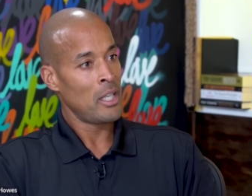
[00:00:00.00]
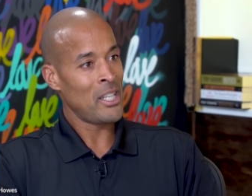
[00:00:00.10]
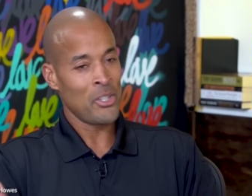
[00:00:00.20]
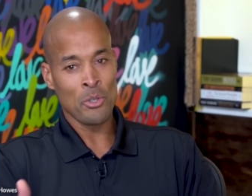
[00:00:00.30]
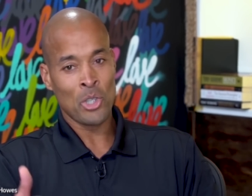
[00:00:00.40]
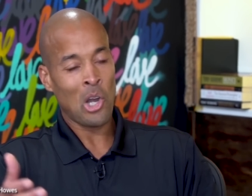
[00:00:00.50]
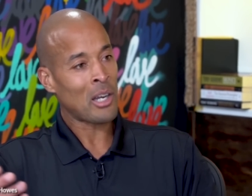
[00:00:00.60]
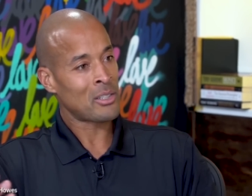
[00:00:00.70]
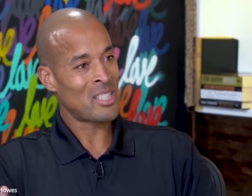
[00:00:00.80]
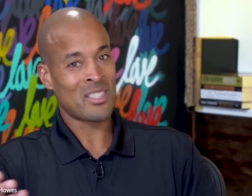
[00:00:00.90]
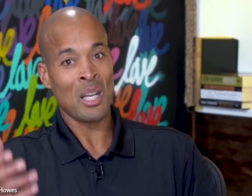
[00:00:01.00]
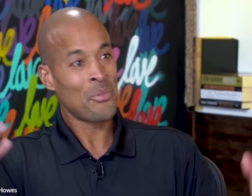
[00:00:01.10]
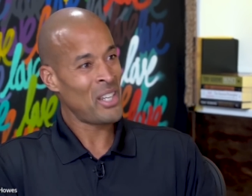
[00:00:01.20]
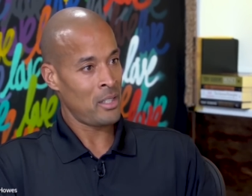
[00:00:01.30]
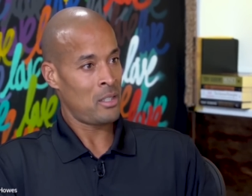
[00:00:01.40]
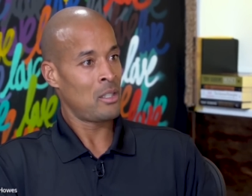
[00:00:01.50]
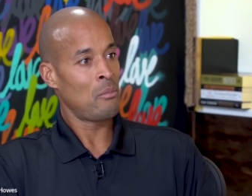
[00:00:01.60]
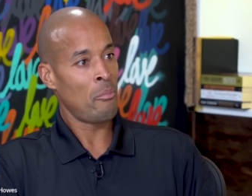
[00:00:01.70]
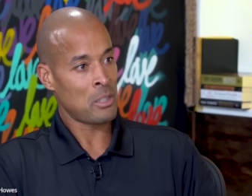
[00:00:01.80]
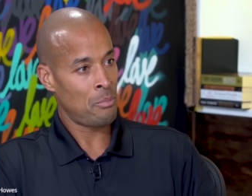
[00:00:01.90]
and you talk to something
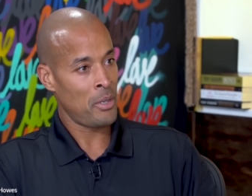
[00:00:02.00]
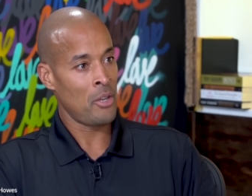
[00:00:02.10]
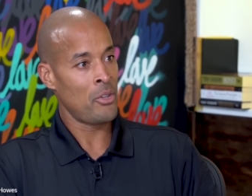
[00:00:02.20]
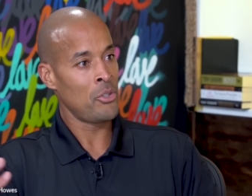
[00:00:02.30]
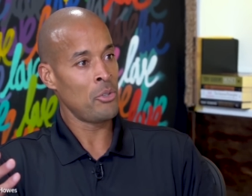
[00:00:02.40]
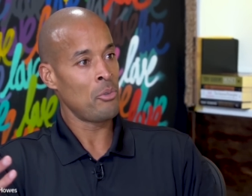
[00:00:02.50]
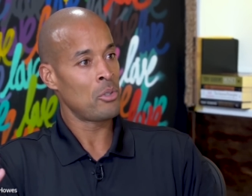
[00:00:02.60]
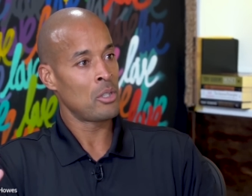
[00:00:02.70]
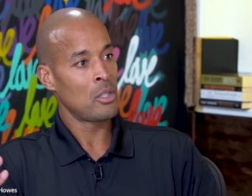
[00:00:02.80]
much bigger than you.